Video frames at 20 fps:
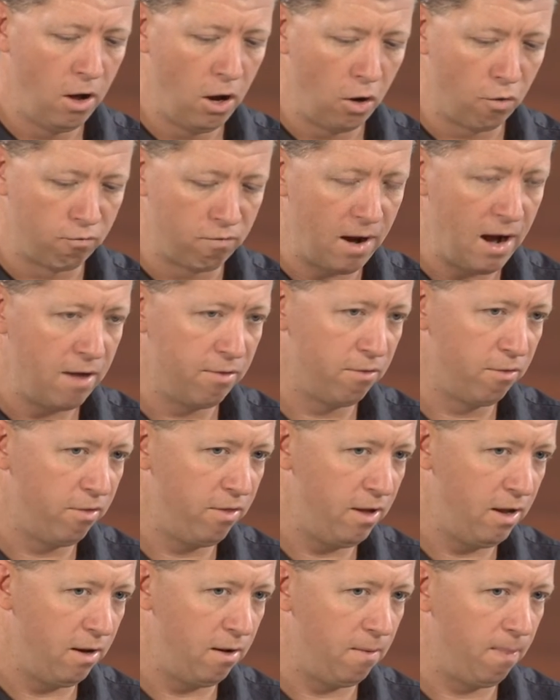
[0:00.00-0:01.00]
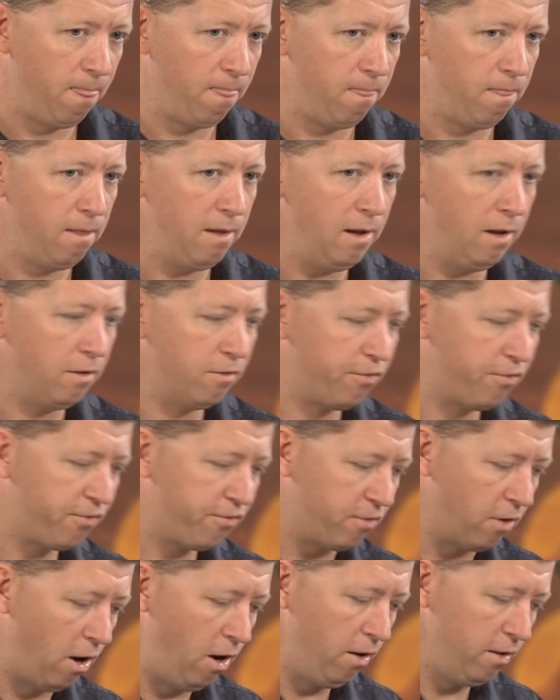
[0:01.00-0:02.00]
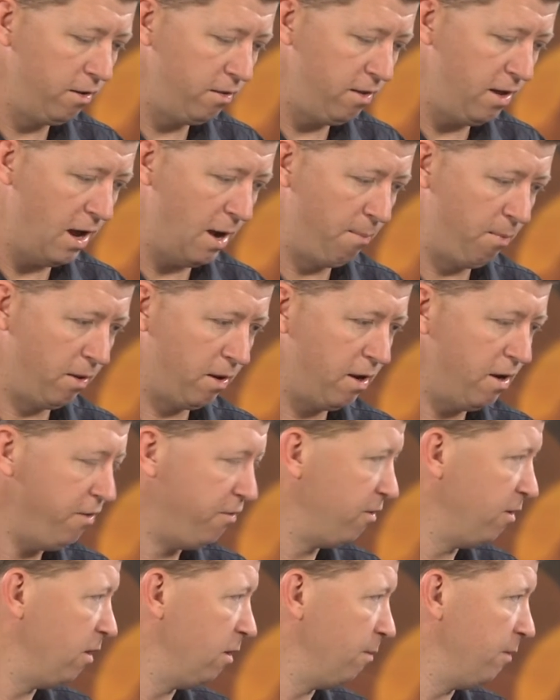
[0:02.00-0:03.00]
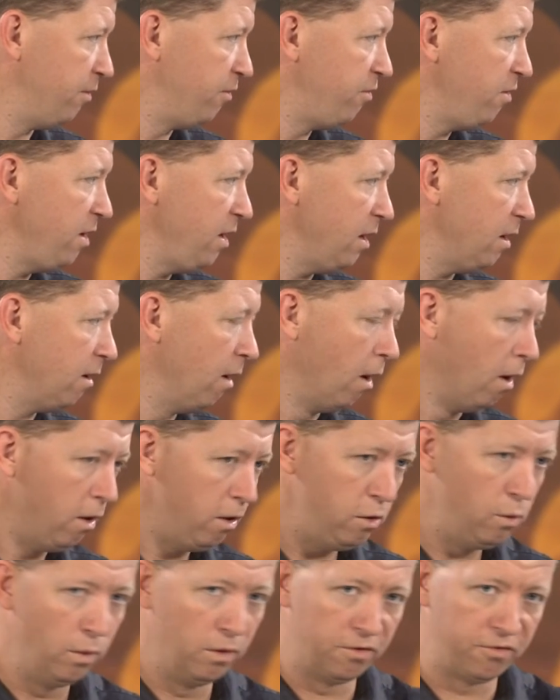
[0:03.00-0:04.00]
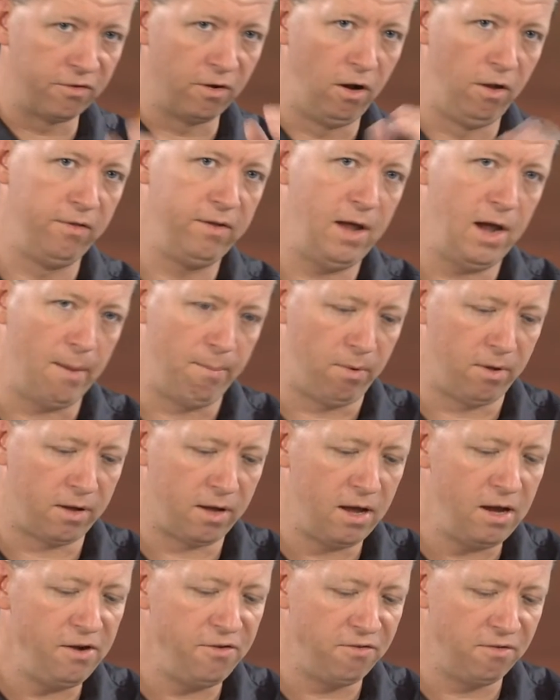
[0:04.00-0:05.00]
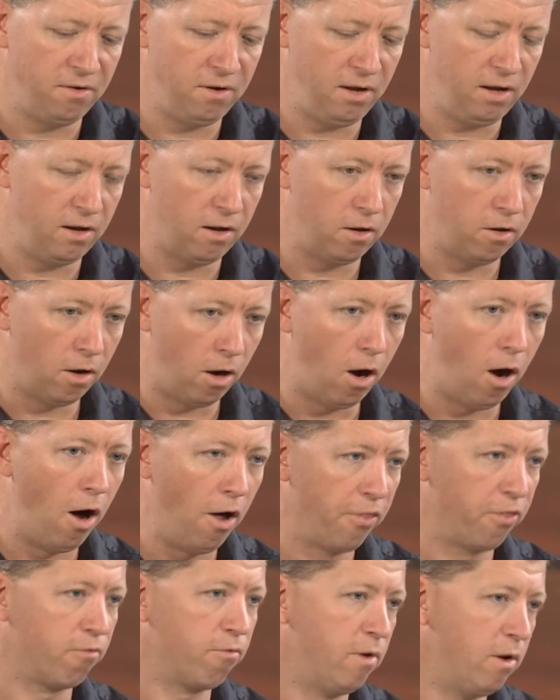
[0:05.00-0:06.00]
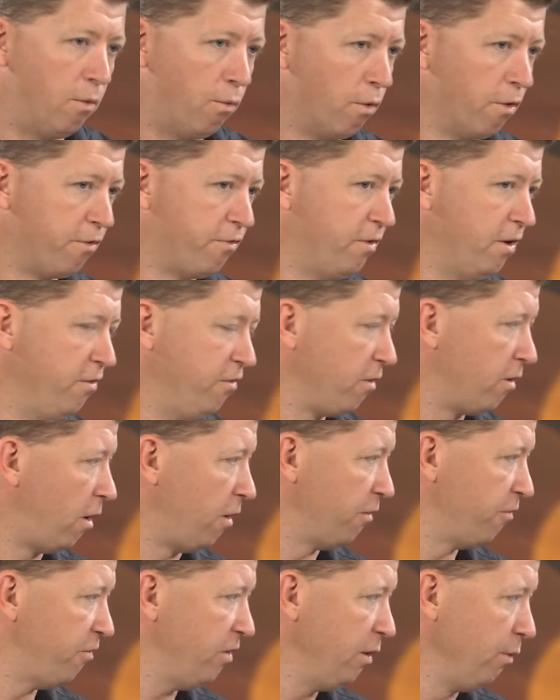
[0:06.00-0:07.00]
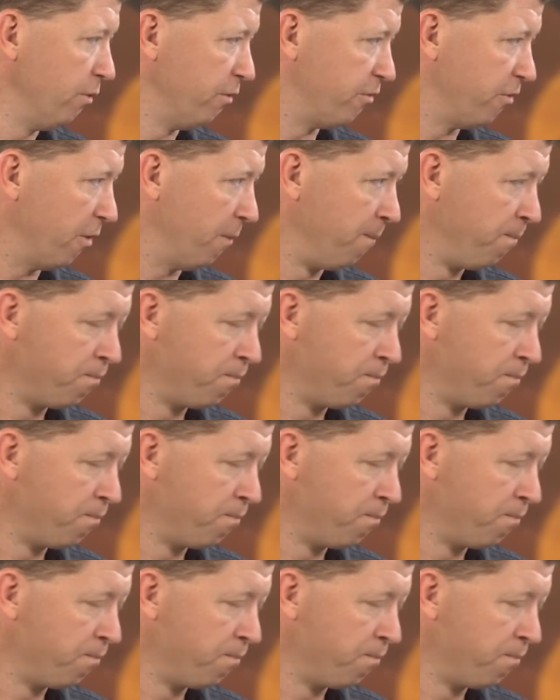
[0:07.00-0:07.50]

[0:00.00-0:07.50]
rather than installing the application in the machine, you install the application in an authoring workstation called a sequencer.